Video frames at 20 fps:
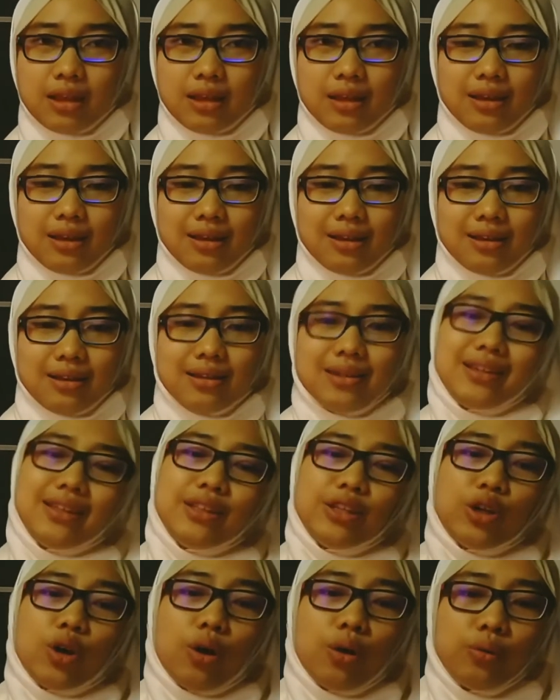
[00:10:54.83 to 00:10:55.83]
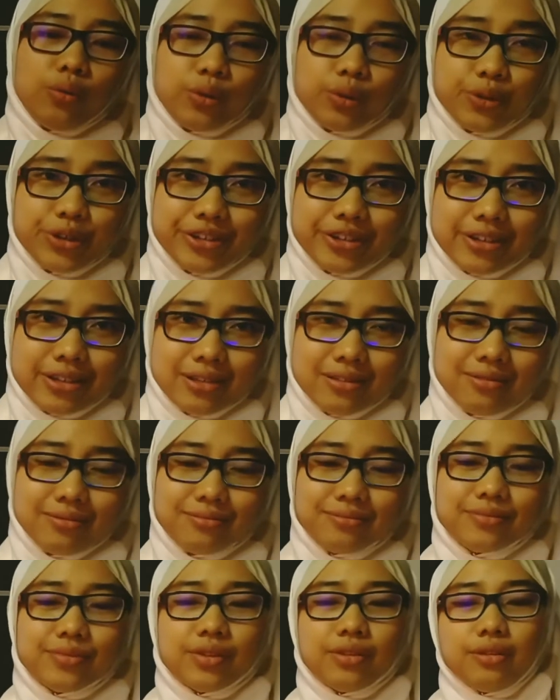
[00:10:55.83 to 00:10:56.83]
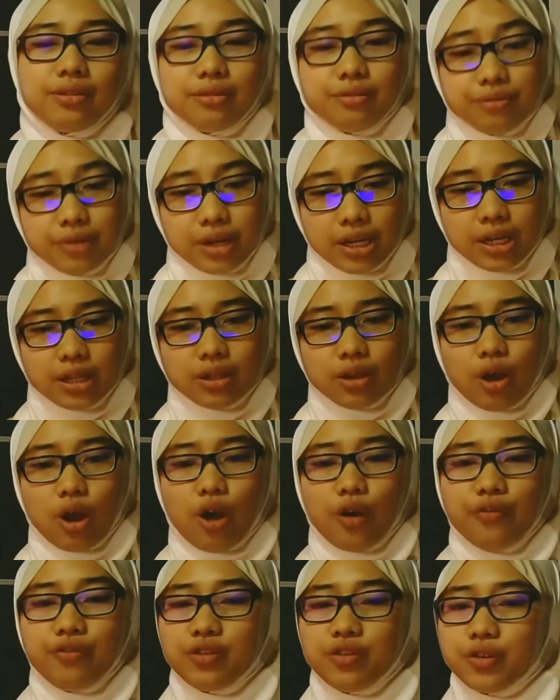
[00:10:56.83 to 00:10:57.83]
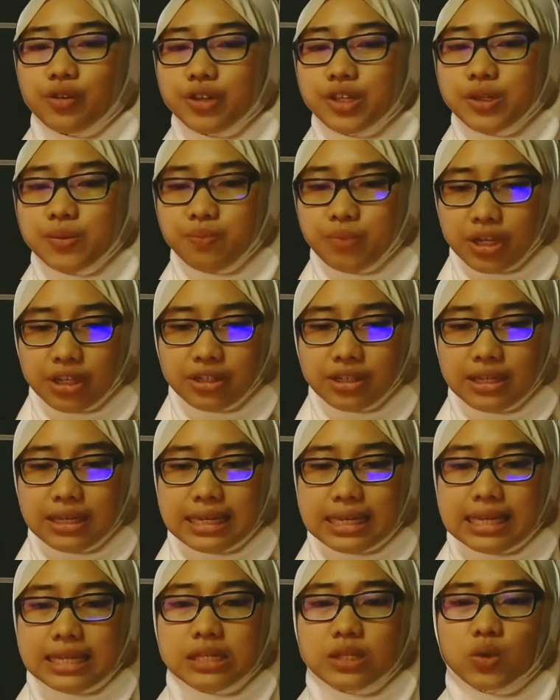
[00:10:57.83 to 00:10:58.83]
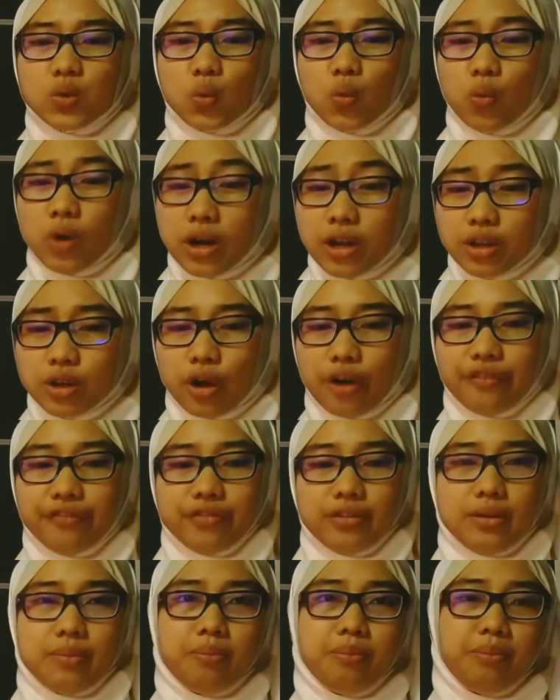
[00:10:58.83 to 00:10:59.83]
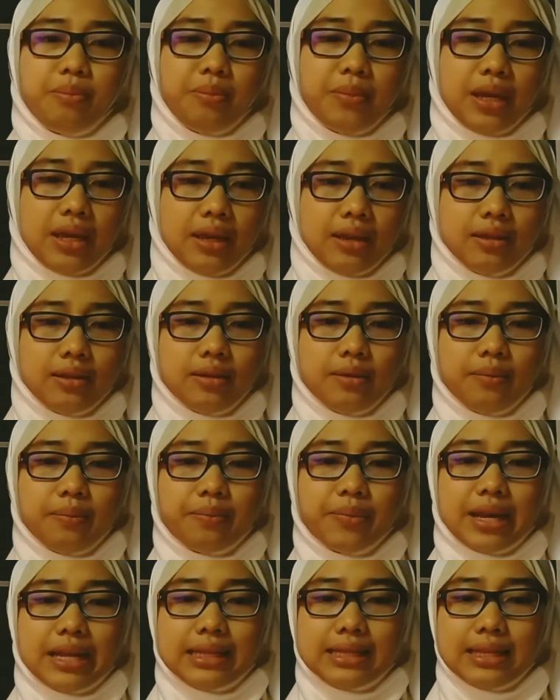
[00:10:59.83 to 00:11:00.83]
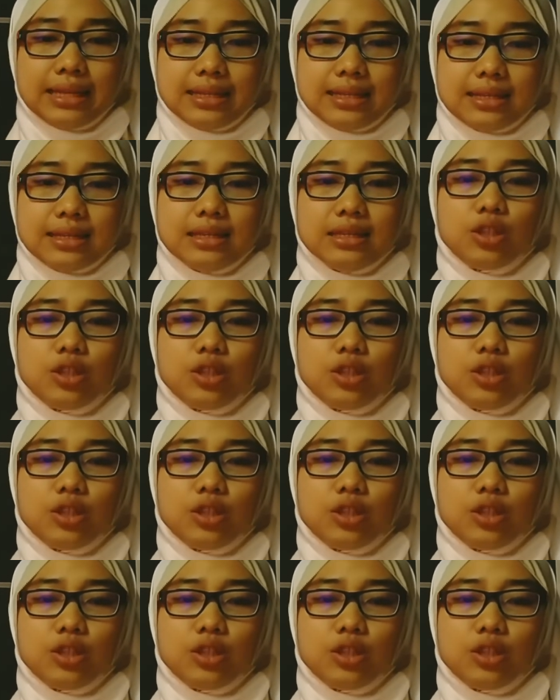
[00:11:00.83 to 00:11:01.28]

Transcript: In conclusion, the rate of your speech is one of the main practices to